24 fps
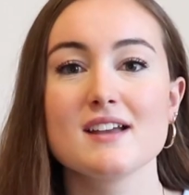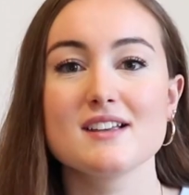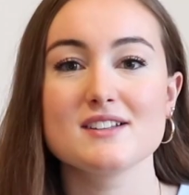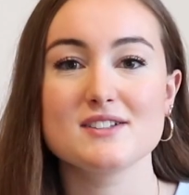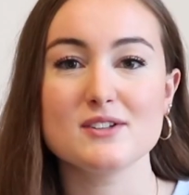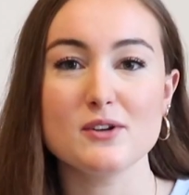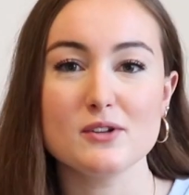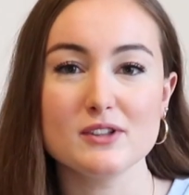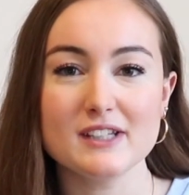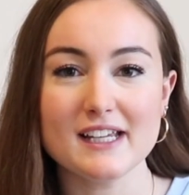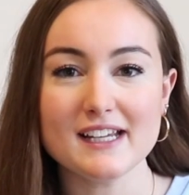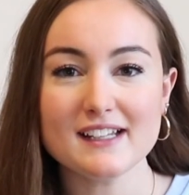
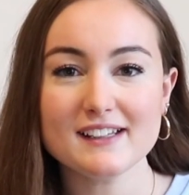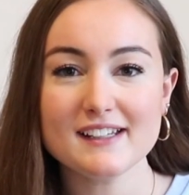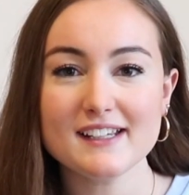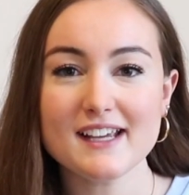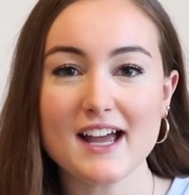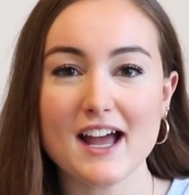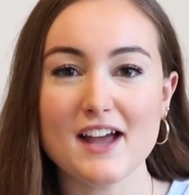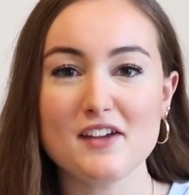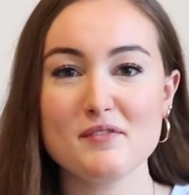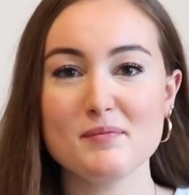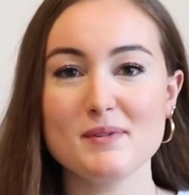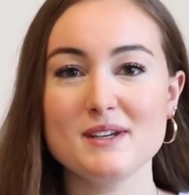So
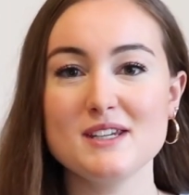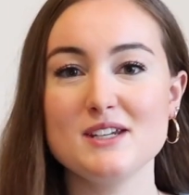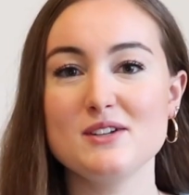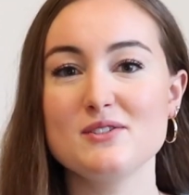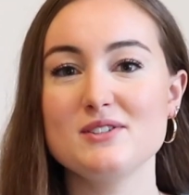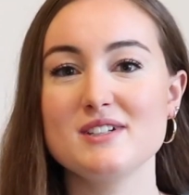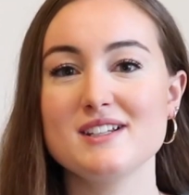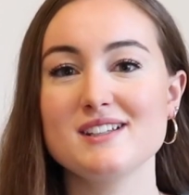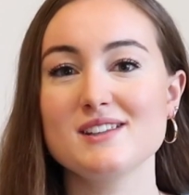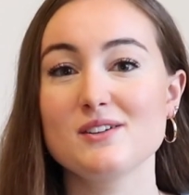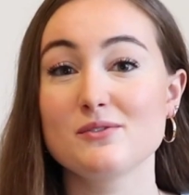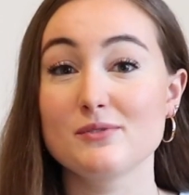lately I've been
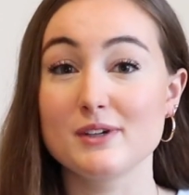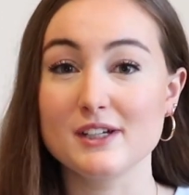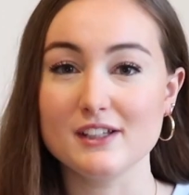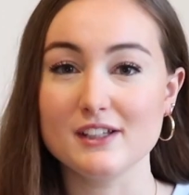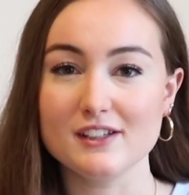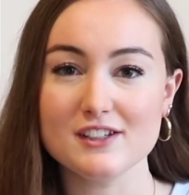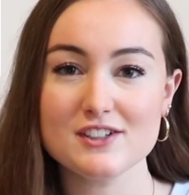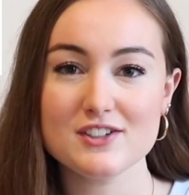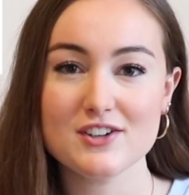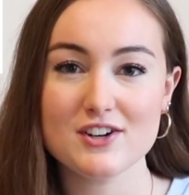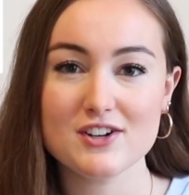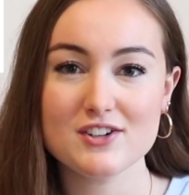using the
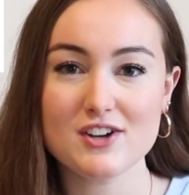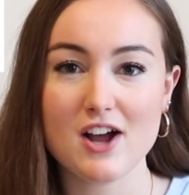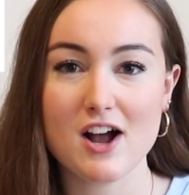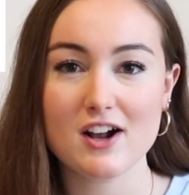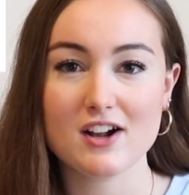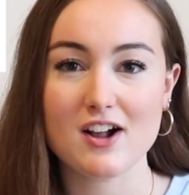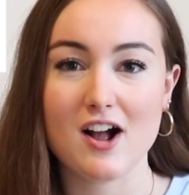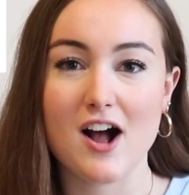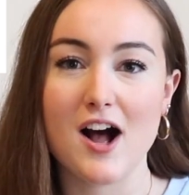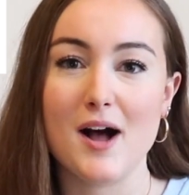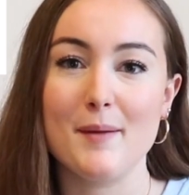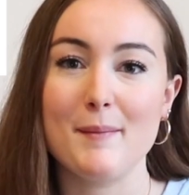
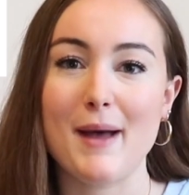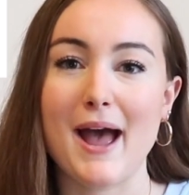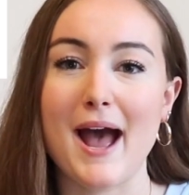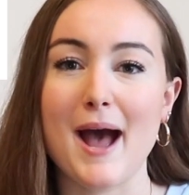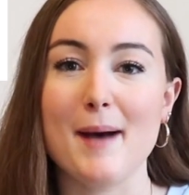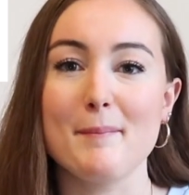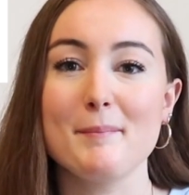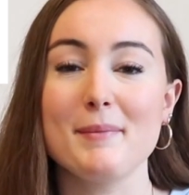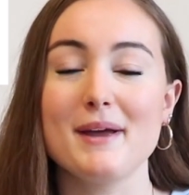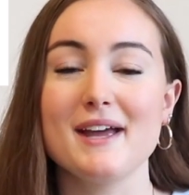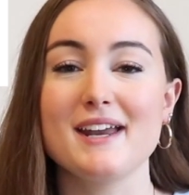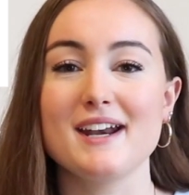Realtor.com
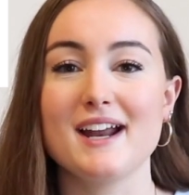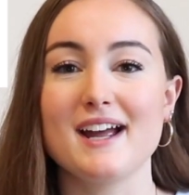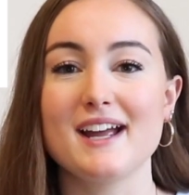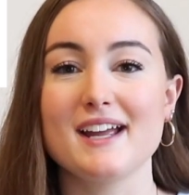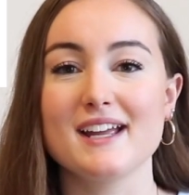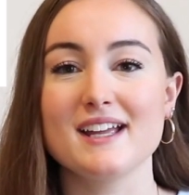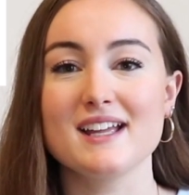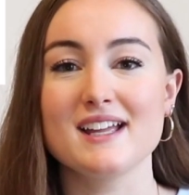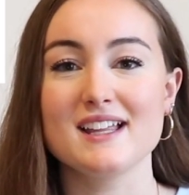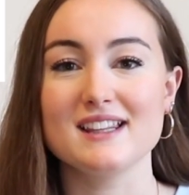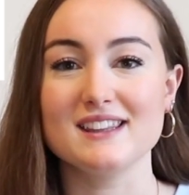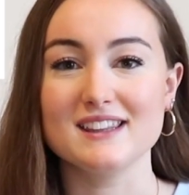app and
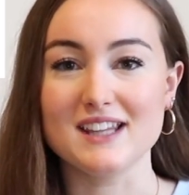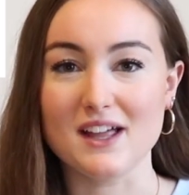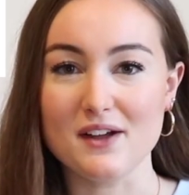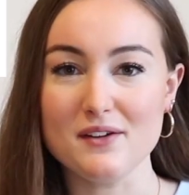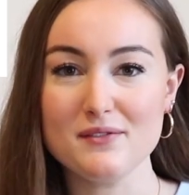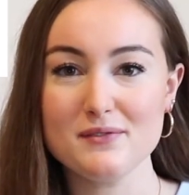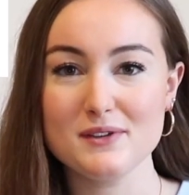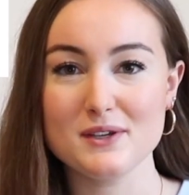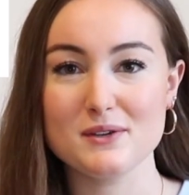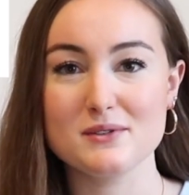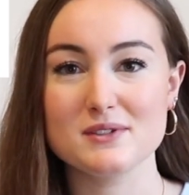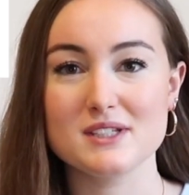I
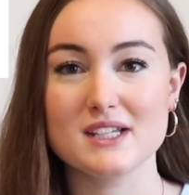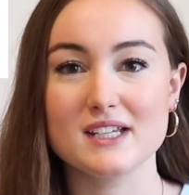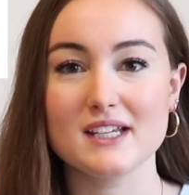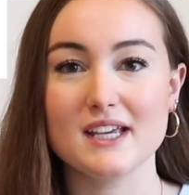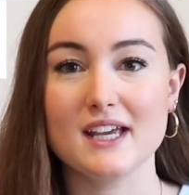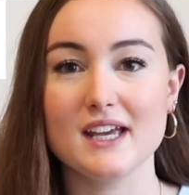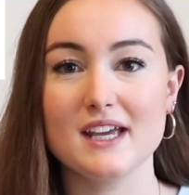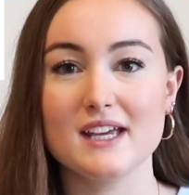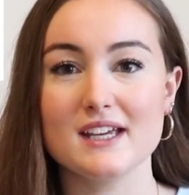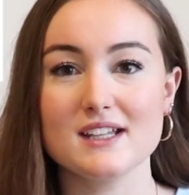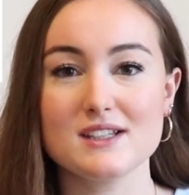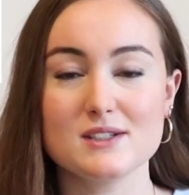love using
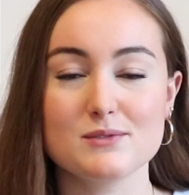it.